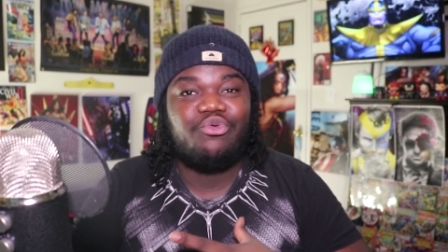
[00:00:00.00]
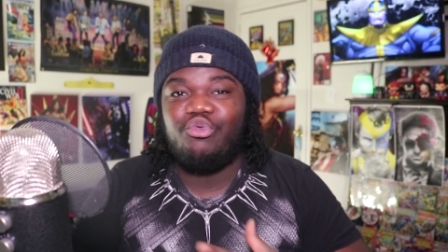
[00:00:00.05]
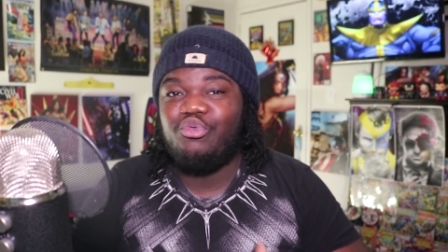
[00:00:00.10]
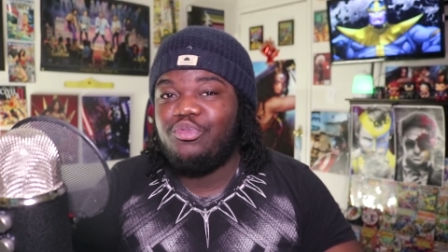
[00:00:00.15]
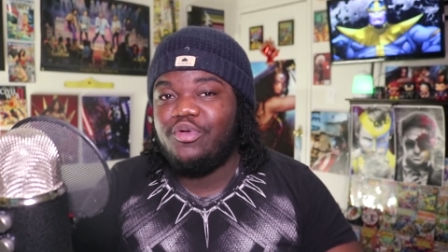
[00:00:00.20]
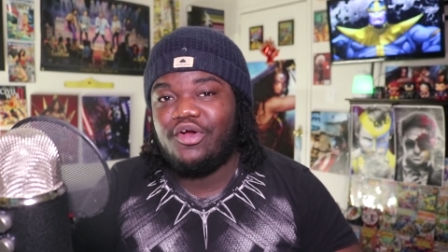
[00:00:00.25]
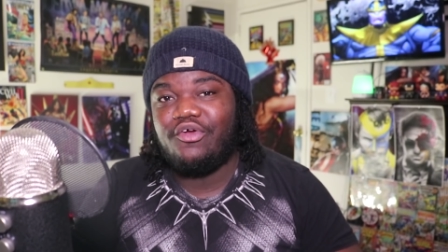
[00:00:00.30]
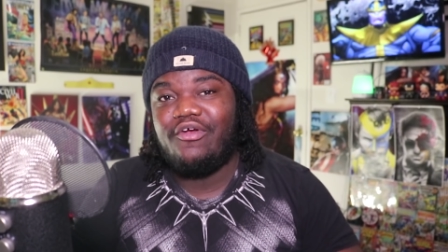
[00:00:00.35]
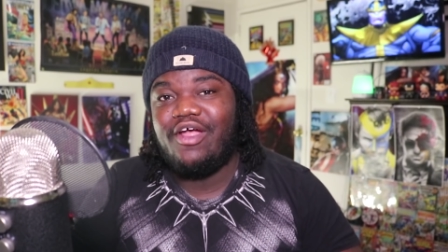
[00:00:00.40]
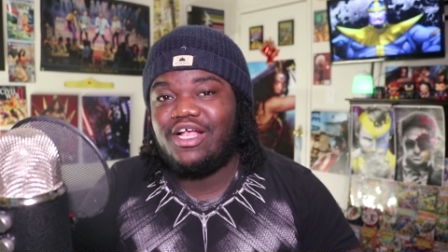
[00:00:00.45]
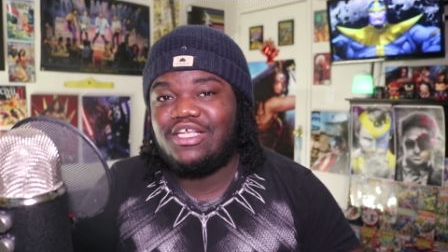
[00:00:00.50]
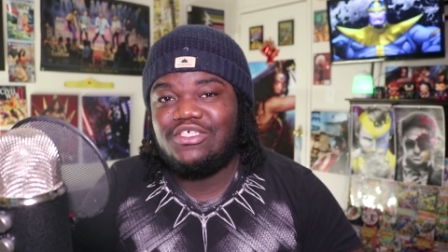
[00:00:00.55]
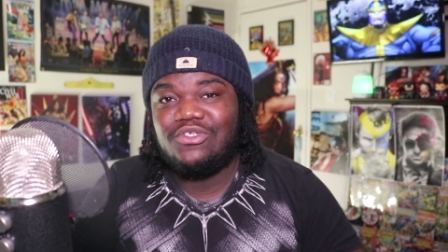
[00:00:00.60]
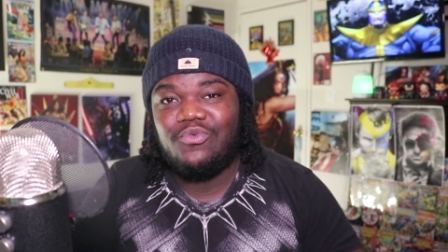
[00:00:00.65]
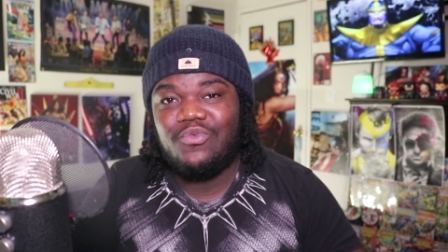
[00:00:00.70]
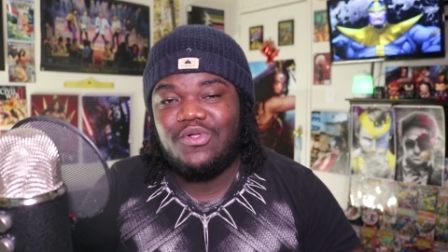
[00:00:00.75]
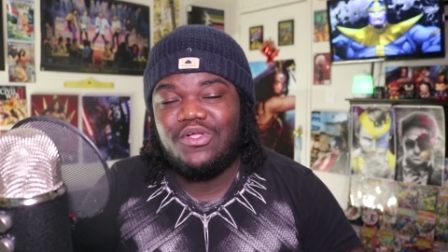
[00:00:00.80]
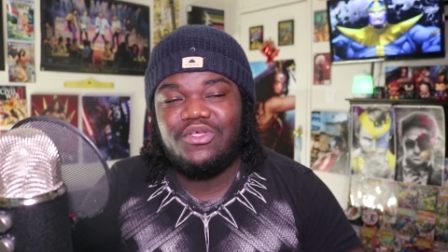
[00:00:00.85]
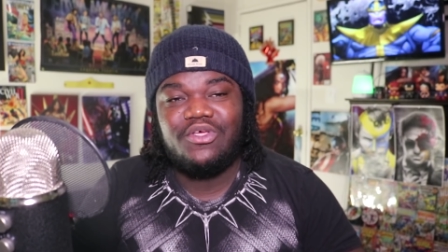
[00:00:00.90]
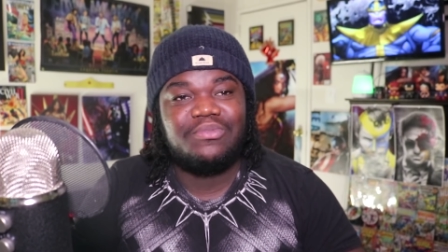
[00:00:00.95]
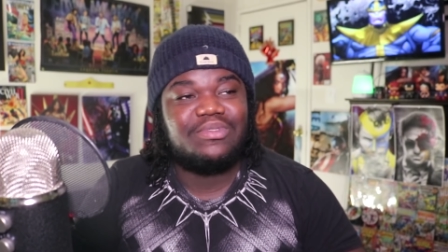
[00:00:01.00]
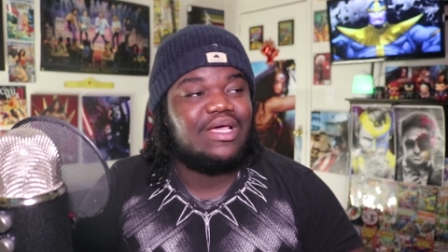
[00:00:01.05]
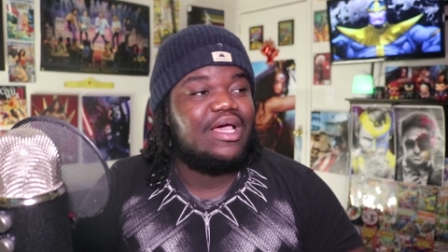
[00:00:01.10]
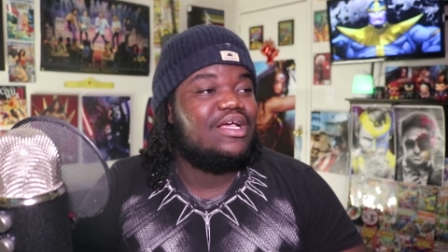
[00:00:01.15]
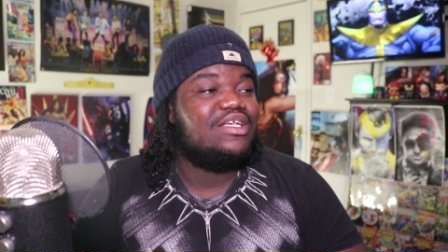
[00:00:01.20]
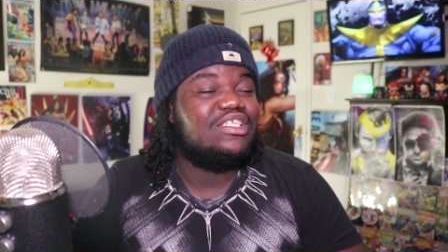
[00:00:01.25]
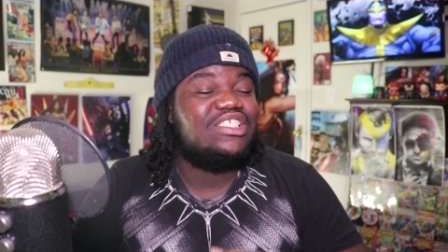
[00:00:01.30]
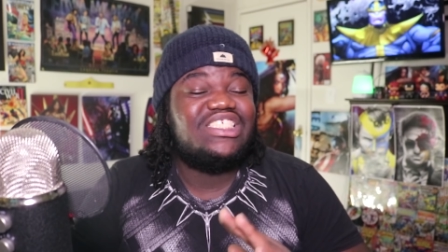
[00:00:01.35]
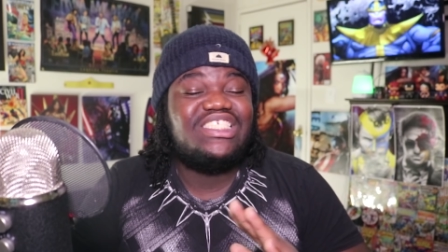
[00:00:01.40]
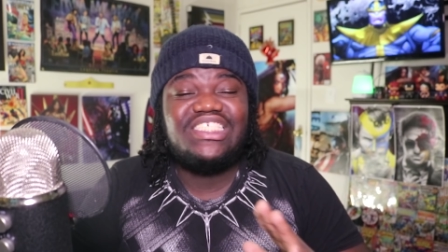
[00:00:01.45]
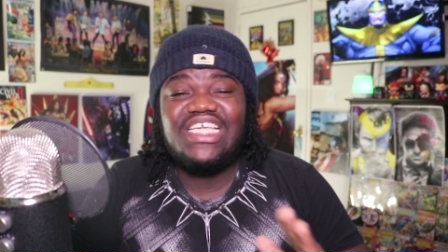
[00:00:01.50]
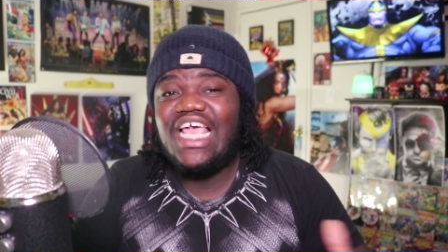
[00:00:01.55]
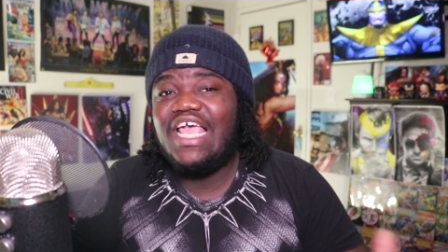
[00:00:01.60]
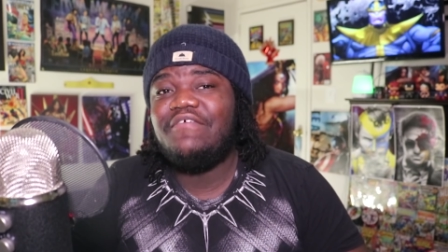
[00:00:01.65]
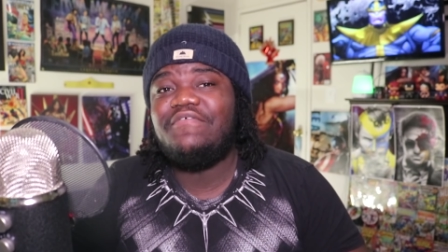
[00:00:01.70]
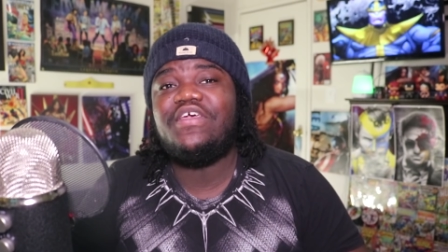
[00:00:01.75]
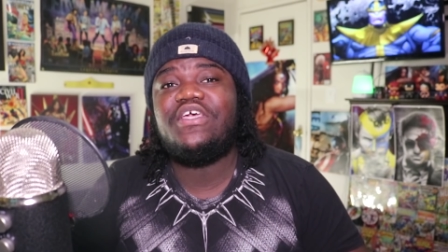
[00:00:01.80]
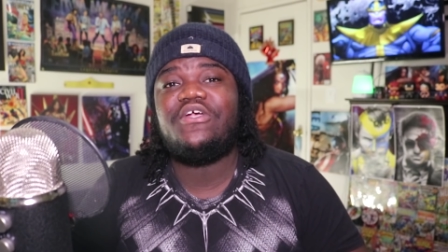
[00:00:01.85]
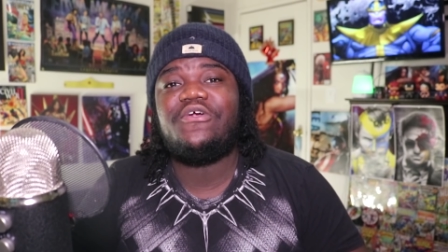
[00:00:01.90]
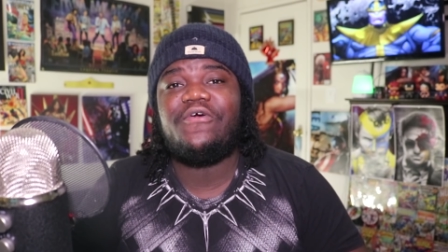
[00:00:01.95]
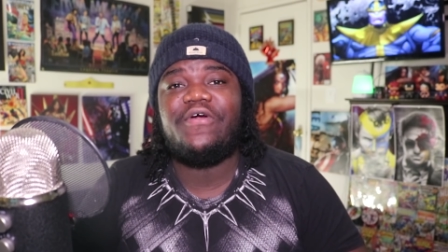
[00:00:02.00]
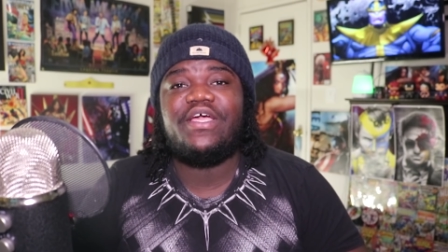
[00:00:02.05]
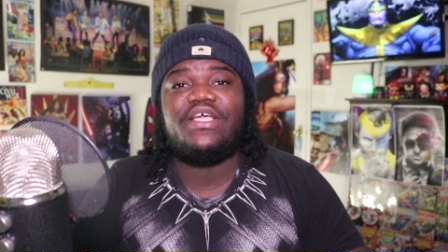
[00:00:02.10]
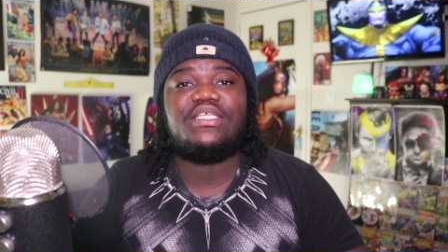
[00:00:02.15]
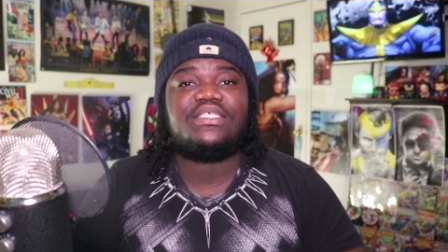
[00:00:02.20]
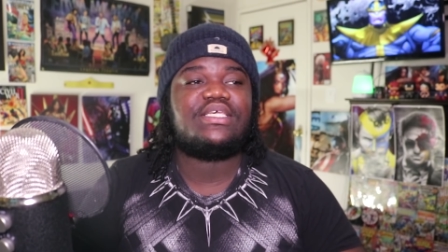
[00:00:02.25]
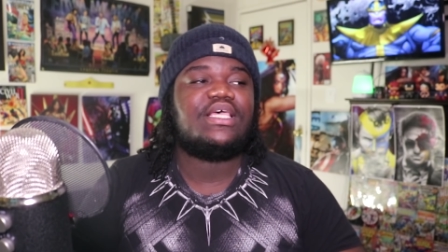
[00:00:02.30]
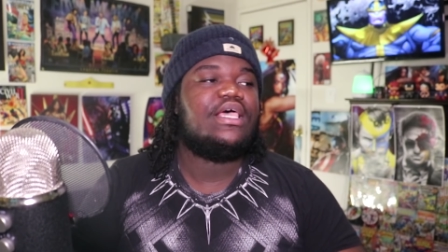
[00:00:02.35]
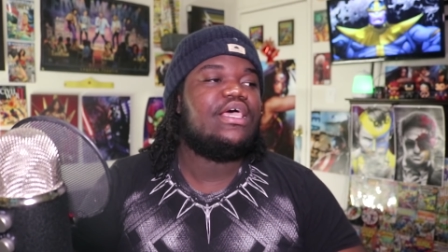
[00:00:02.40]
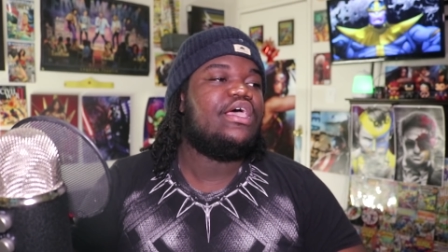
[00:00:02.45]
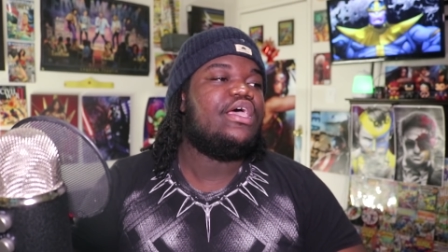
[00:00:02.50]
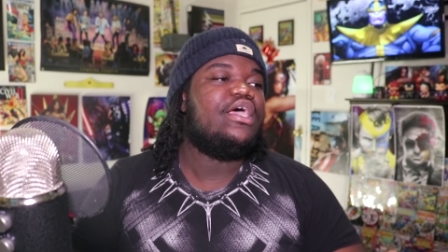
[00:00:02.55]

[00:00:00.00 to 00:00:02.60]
Rupert Gregson Williams, Saving Grace.